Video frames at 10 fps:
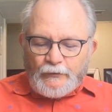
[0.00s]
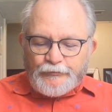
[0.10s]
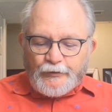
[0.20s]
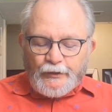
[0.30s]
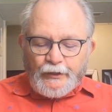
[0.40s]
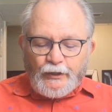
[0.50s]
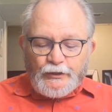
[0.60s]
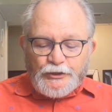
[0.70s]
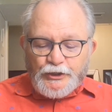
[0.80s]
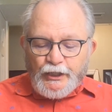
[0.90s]
Starting
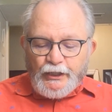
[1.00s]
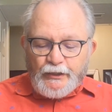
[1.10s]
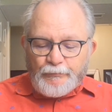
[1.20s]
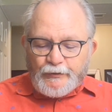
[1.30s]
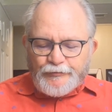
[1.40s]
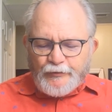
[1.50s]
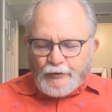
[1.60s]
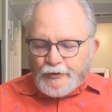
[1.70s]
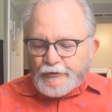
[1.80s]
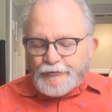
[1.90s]
on G, let's start
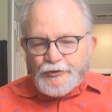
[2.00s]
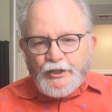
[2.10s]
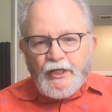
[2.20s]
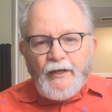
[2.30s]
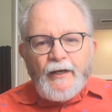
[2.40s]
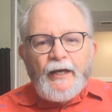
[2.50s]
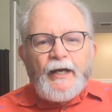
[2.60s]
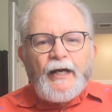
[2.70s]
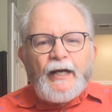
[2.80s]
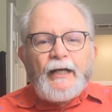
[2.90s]
on this G,
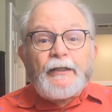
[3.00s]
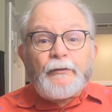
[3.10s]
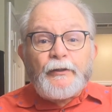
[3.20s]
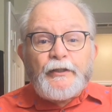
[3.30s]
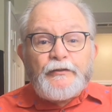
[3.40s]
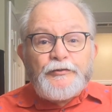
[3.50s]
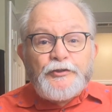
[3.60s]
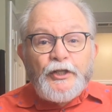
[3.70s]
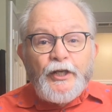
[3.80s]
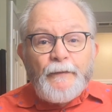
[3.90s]
and go to this
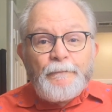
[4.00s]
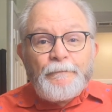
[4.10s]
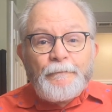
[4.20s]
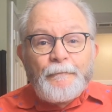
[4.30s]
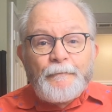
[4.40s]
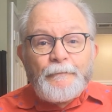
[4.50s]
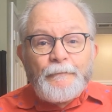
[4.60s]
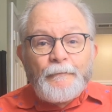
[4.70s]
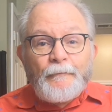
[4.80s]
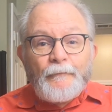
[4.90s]
G,
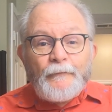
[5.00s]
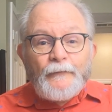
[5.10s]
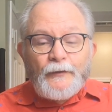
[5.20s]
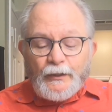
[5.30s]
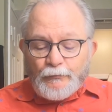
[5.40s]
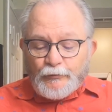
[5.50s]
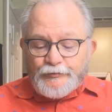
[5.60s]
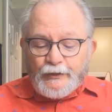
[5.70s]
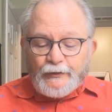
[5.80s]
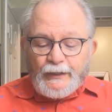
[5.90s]
and it would
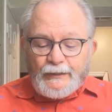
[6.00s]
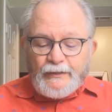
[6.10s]
sound like